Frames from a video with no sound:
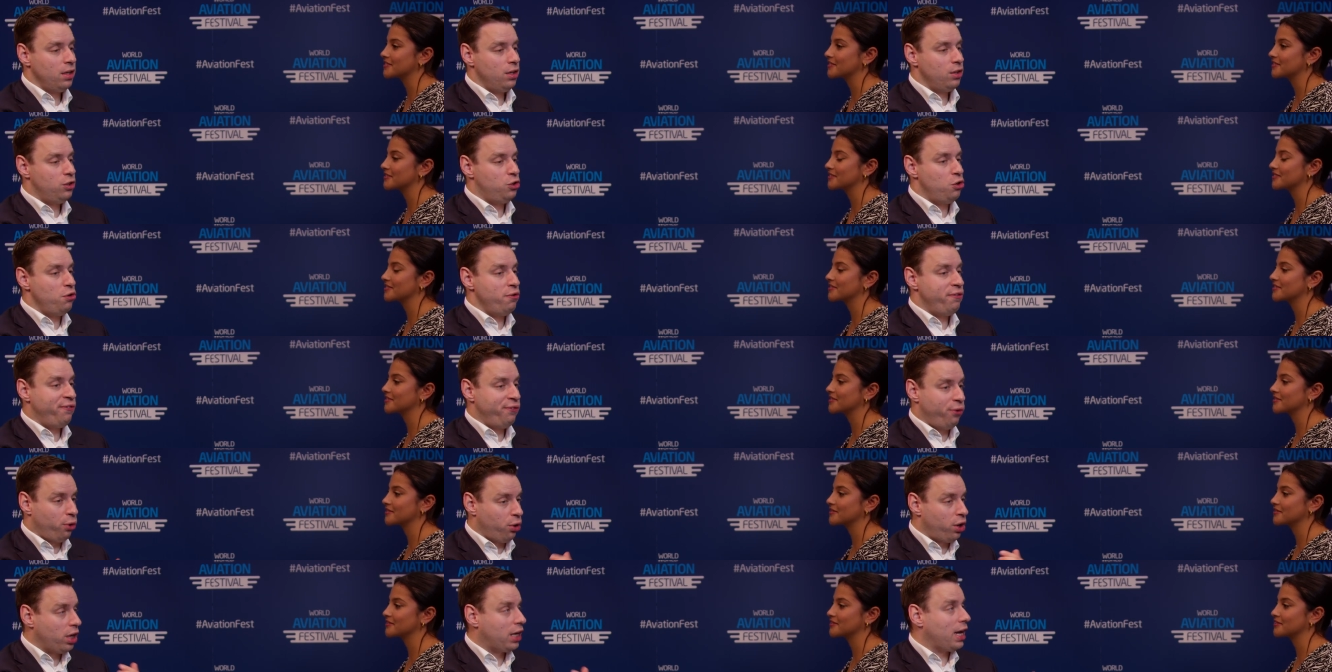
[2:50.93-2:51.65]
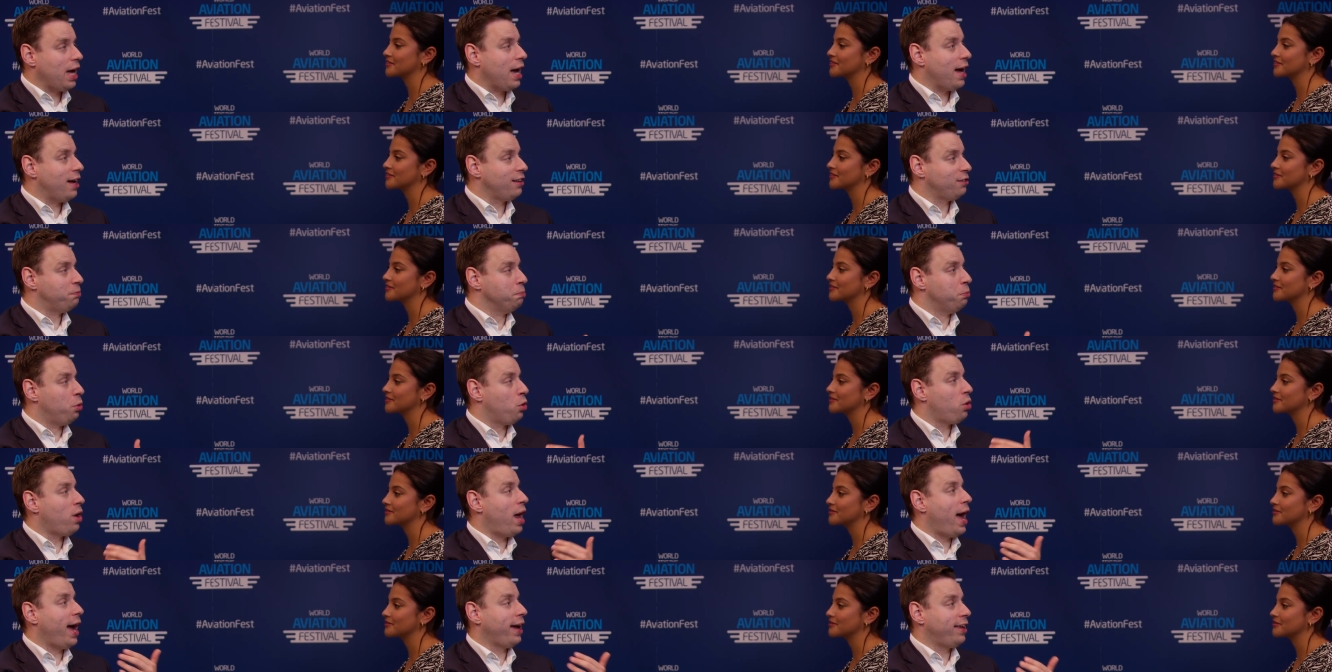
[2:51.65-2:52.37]
Speaker 1: to forecast
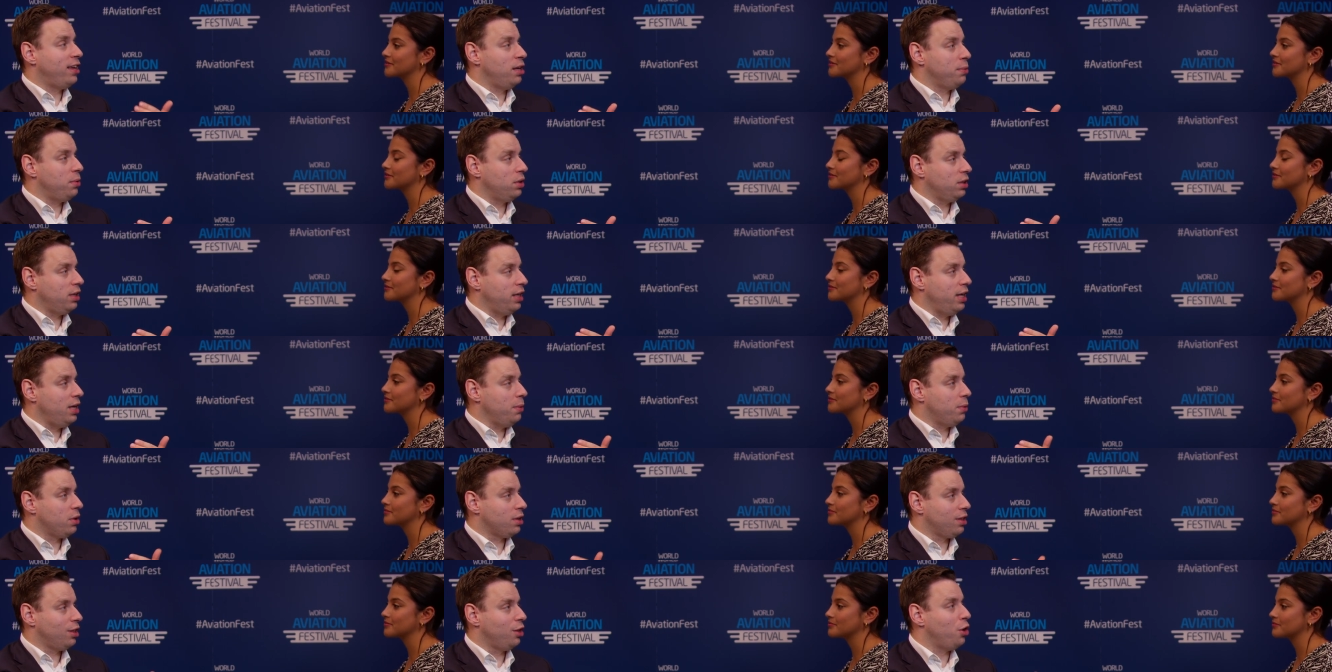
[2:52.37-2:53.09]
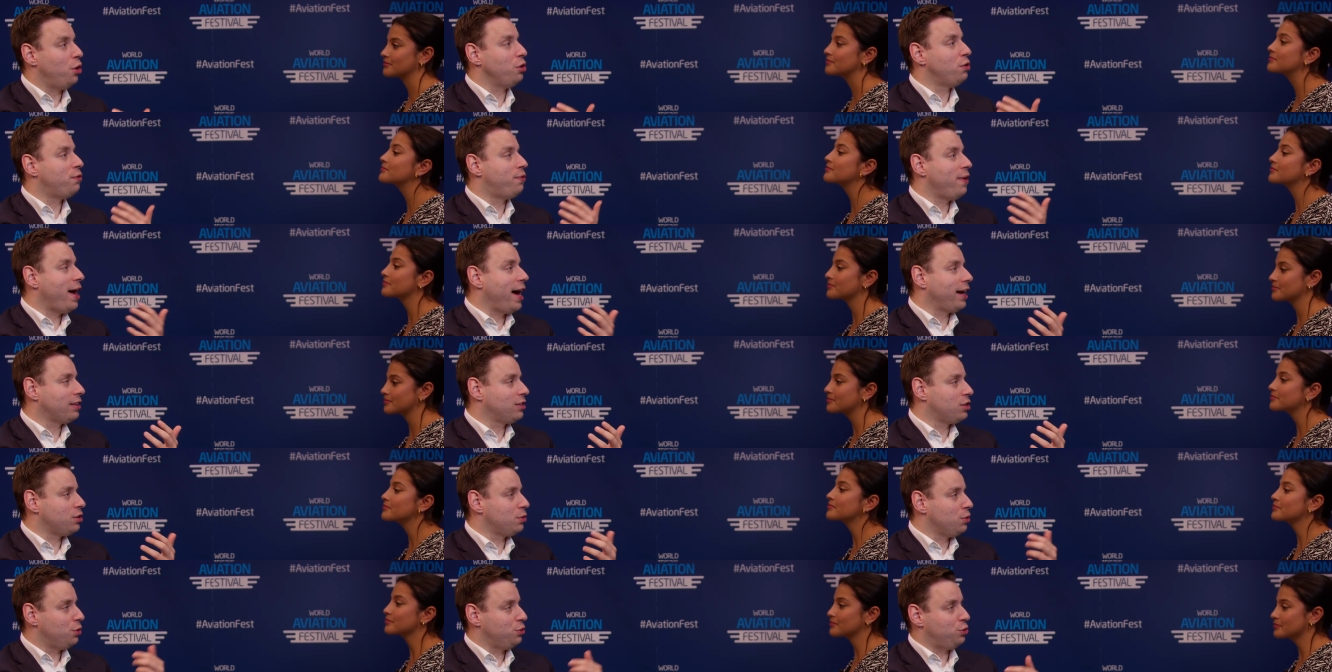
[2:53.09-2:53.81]
more accurately what load
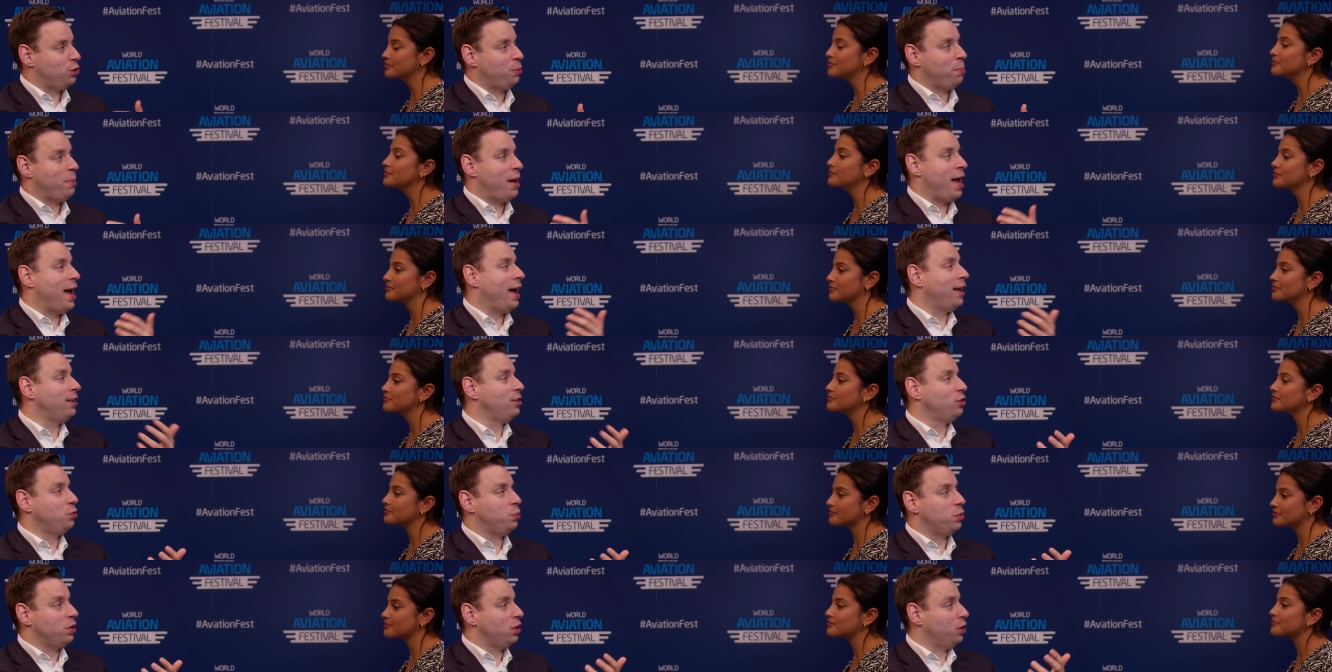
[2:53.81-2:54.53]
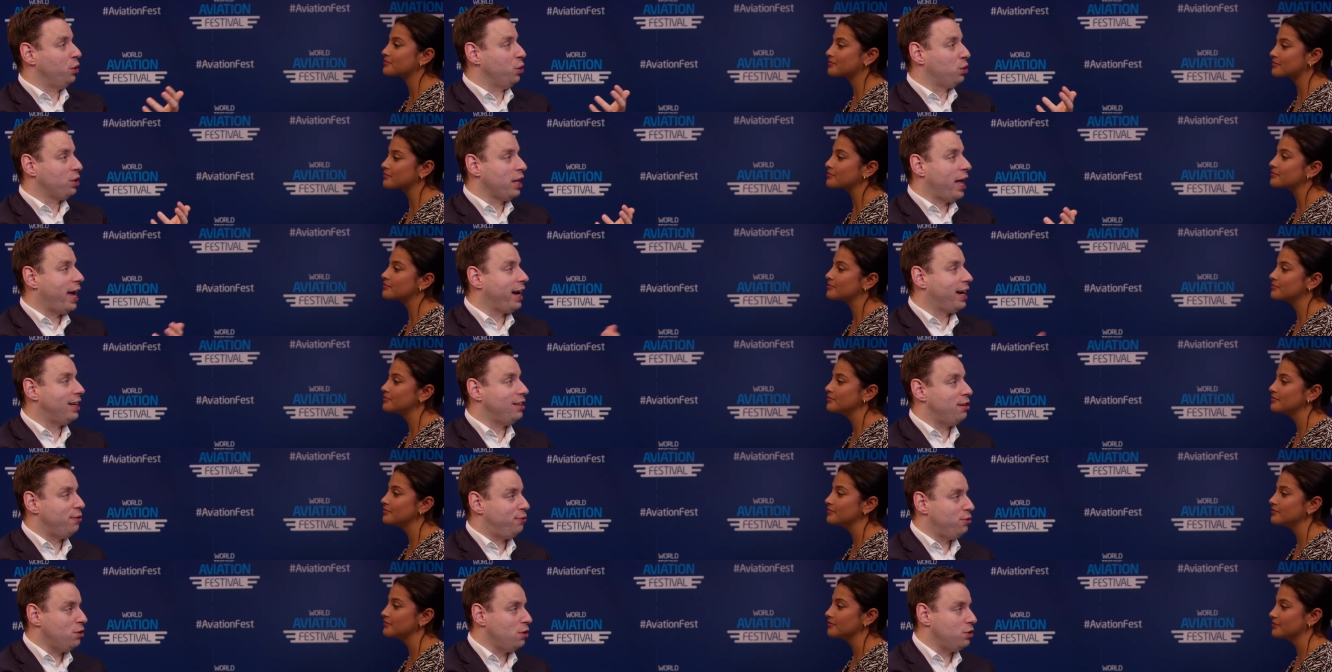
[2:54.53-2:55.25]
factor or demand will look like in
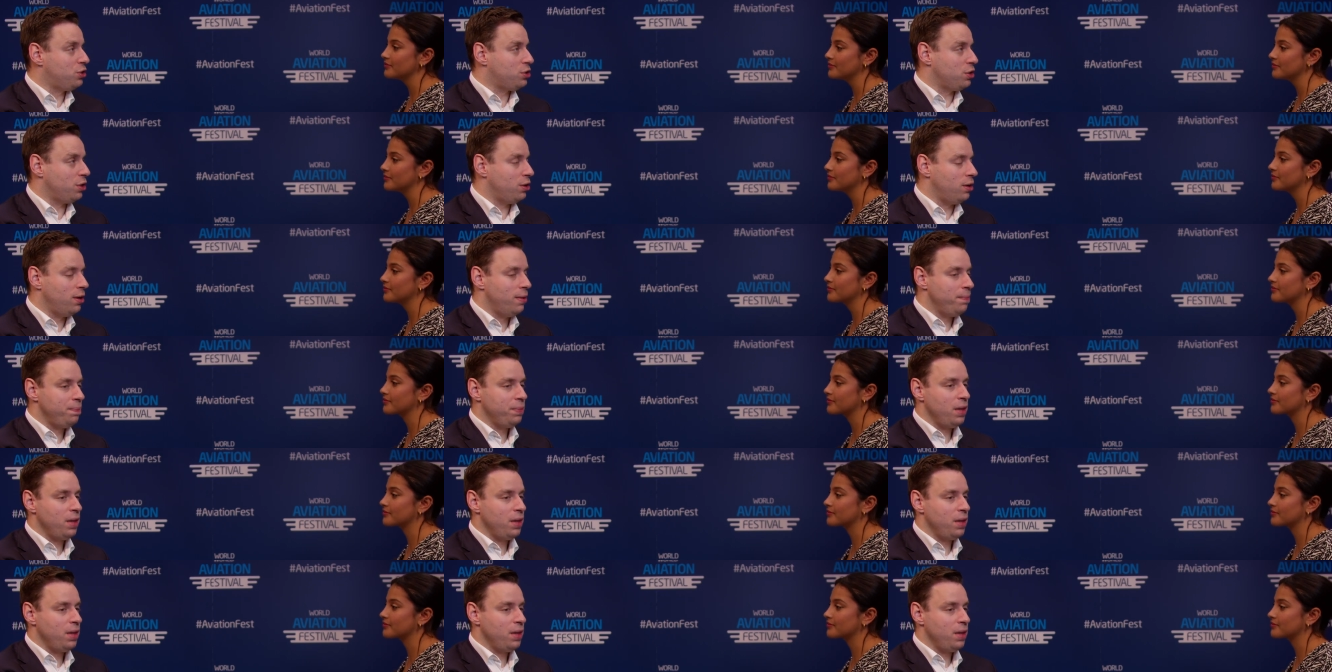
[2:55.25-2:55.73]
the future.